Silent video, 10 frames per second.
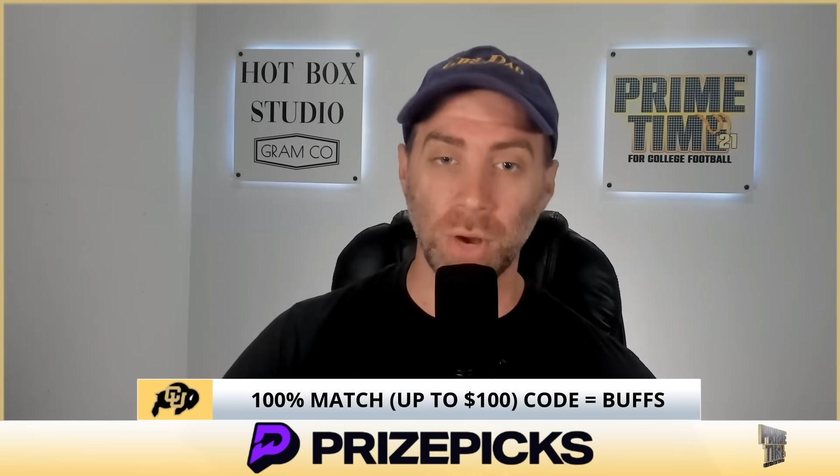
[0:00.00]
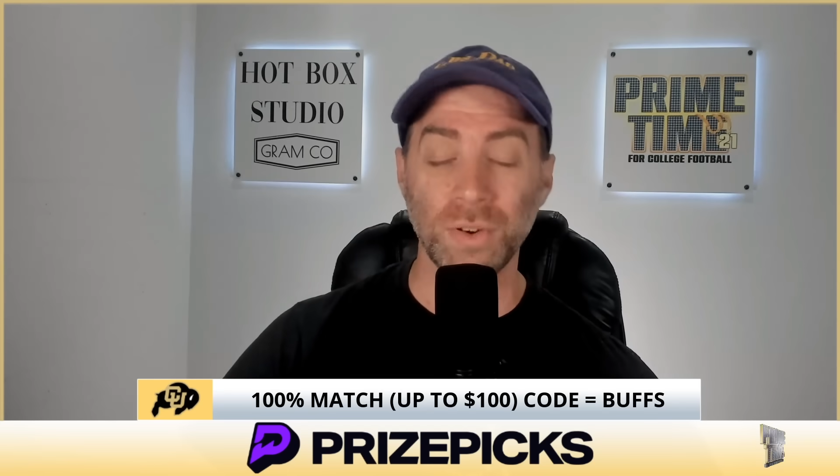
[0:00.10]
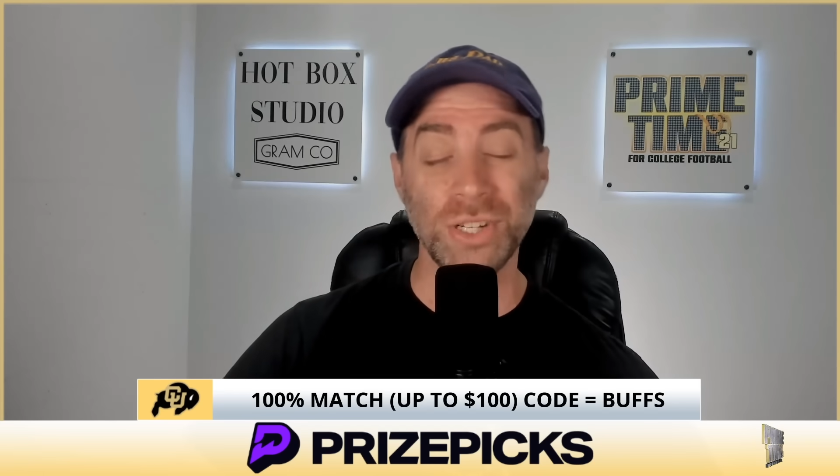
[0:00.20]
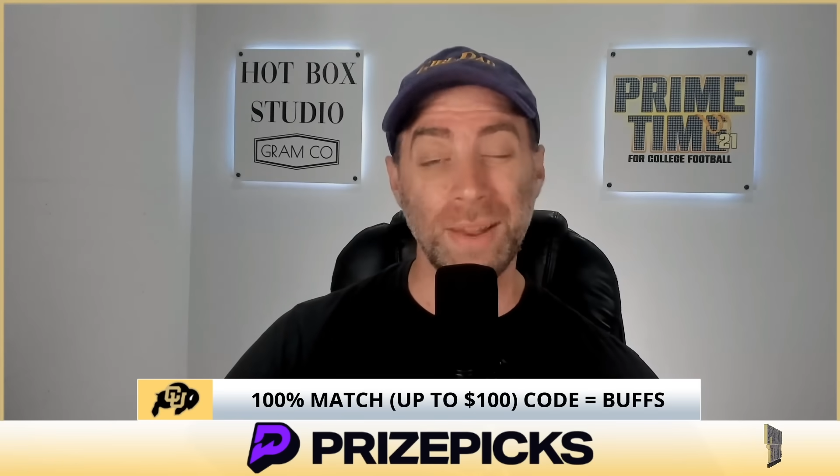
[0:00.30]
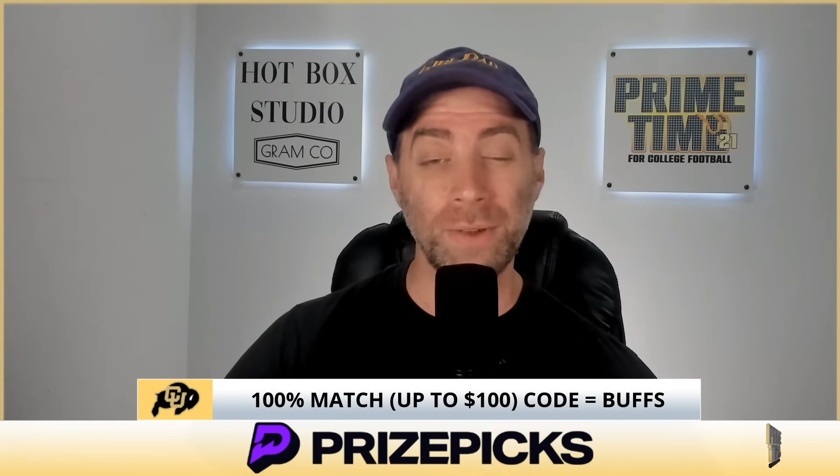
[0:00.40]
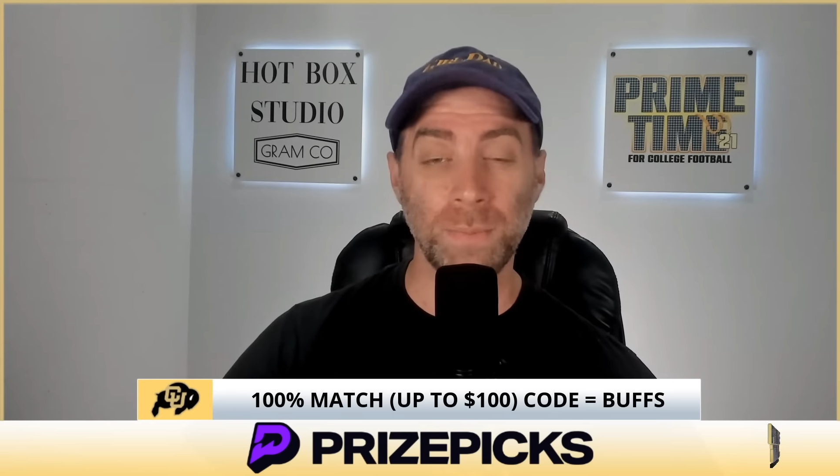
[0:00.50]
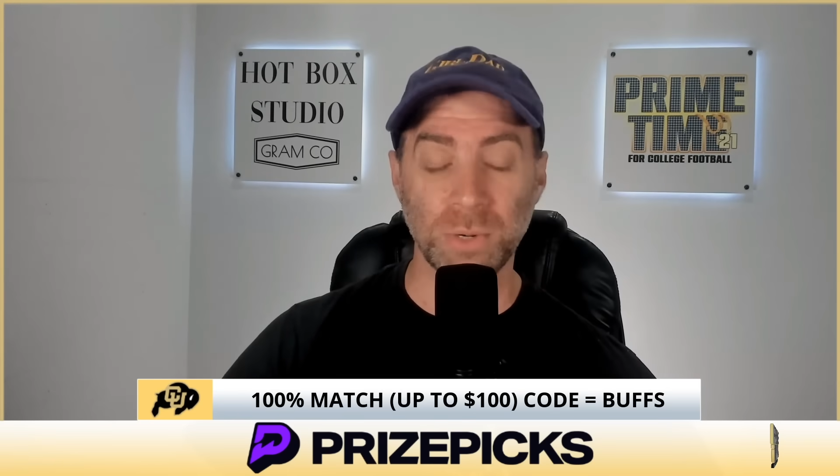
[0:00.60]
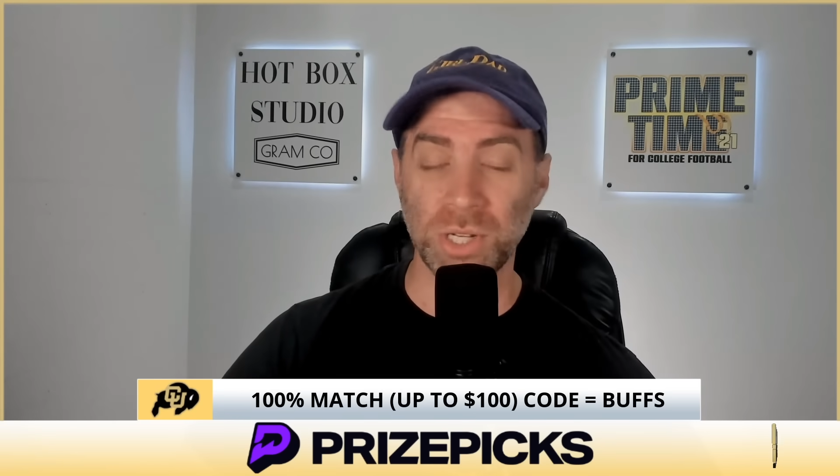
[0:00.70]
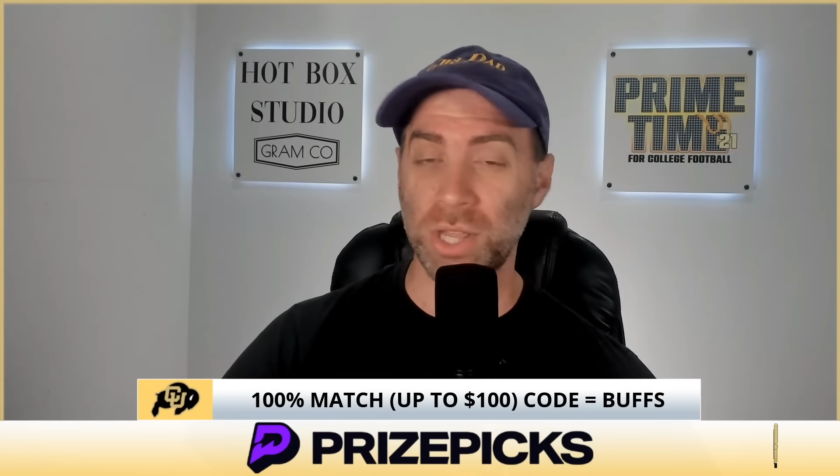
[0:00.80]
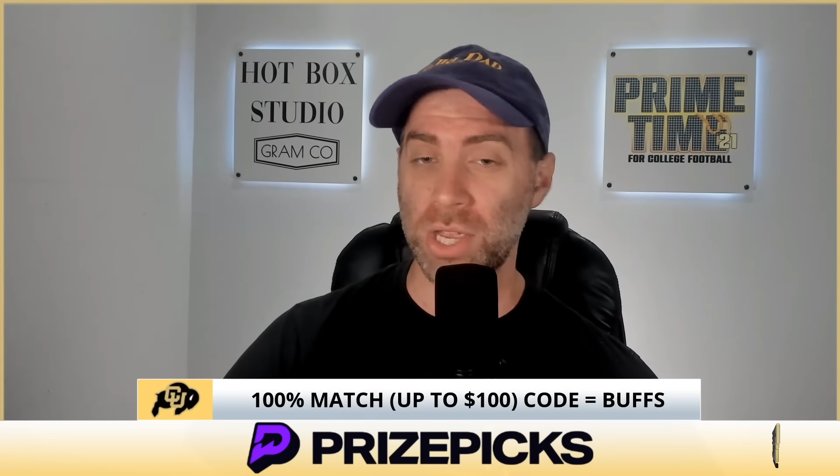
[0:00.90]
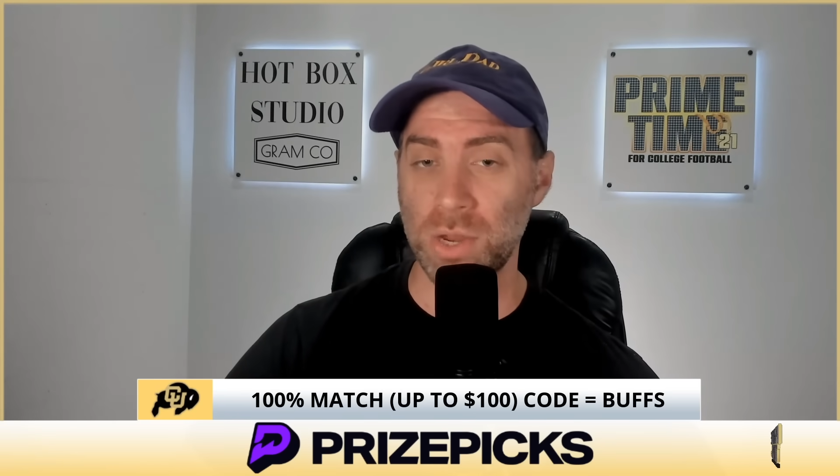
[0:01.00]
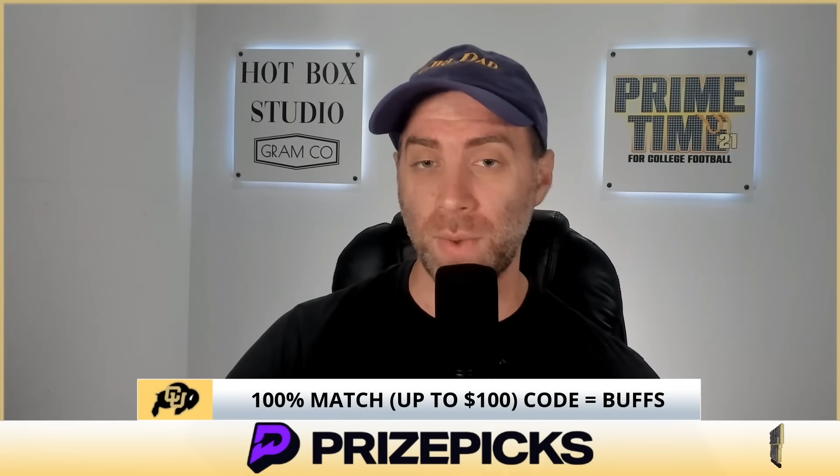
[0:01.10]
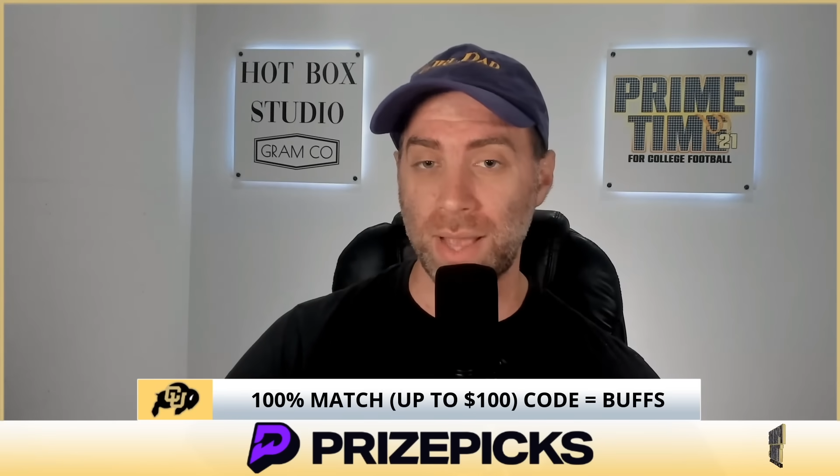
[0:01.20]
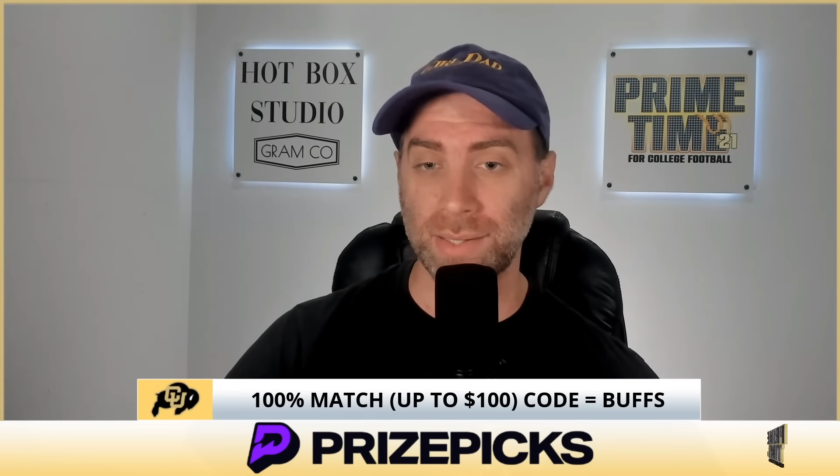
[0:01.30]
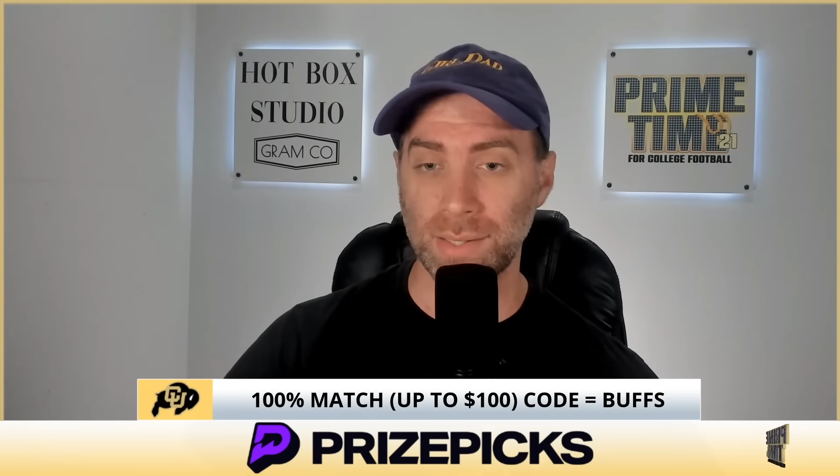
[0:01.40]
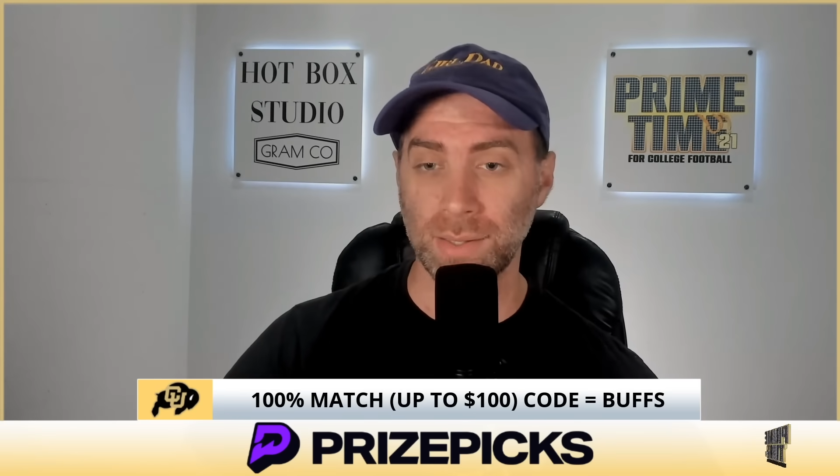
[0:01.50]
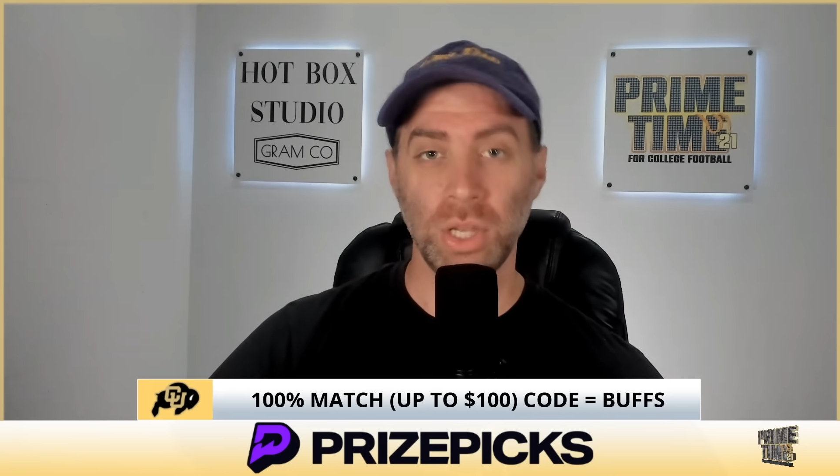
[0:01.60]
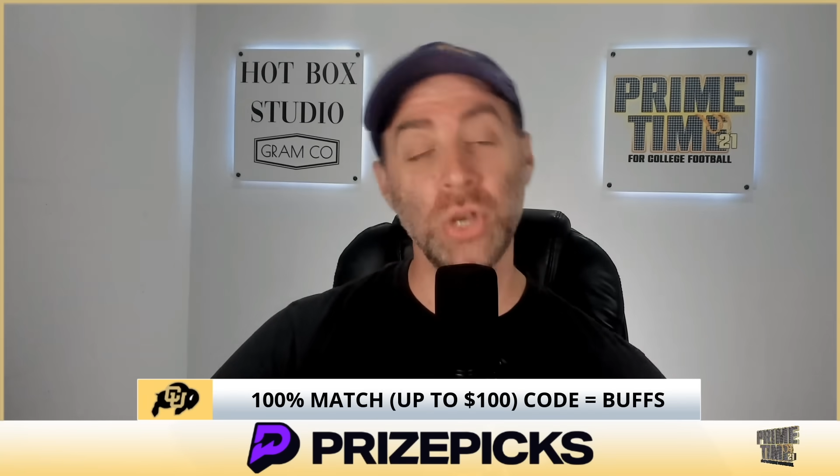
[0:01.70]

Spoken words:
Over 70% of the U.S.